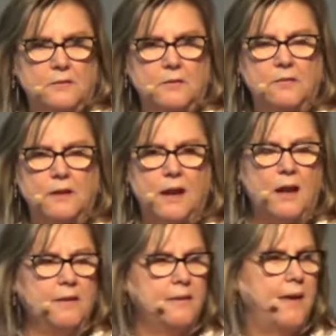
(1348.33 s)
so that
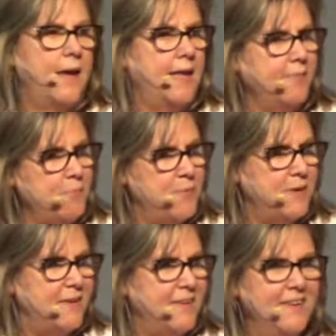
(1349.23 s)
I can
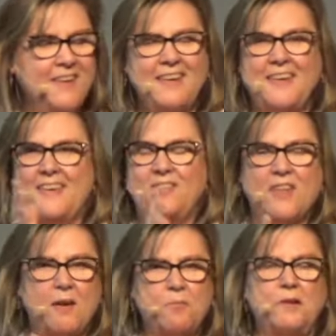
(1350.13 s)
be
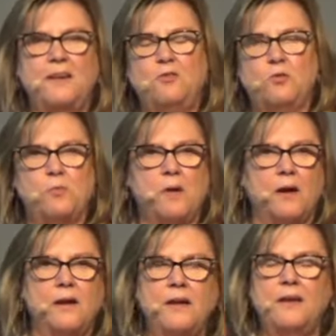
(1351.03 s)
in that place where
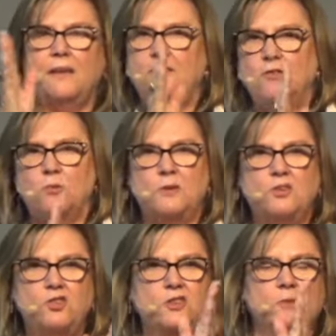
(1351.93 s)
my
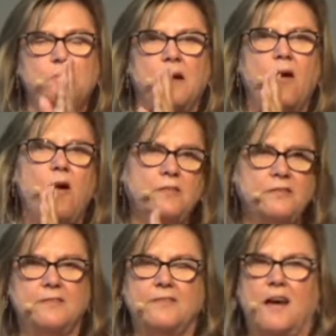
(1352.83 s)
intuition and my
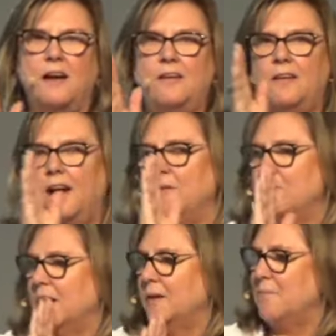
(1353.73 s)
heart's desire
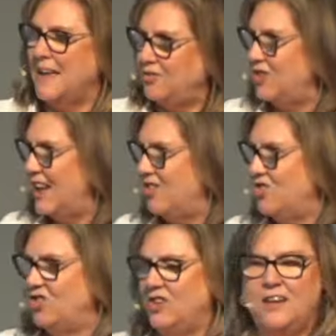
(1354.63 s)
and my
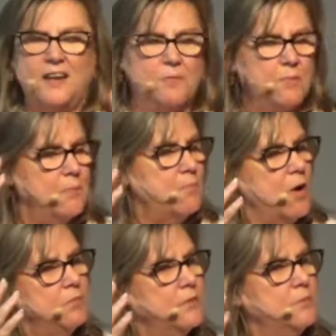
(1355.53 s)
imagination and my
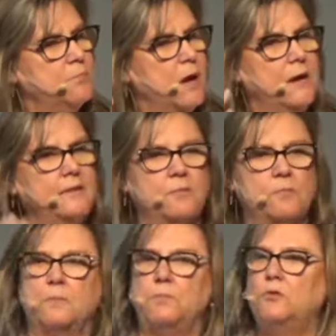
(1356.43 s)
marvelous mind
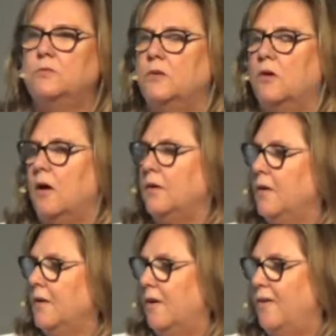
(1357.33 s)
and my beautiful heart
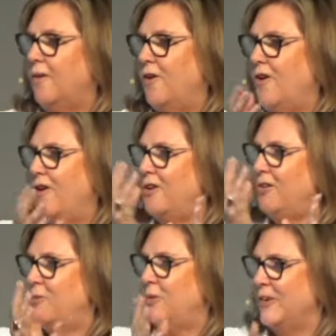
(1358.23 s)
are
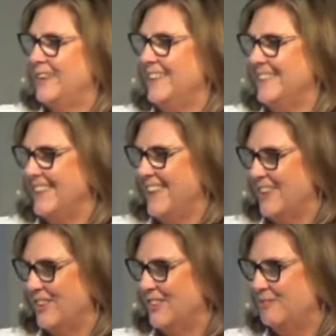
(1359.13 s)
all working
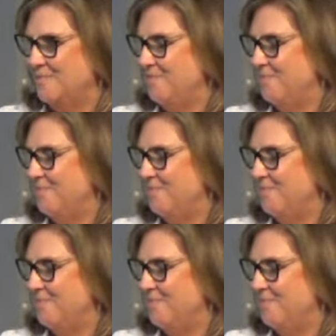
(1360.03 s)
together.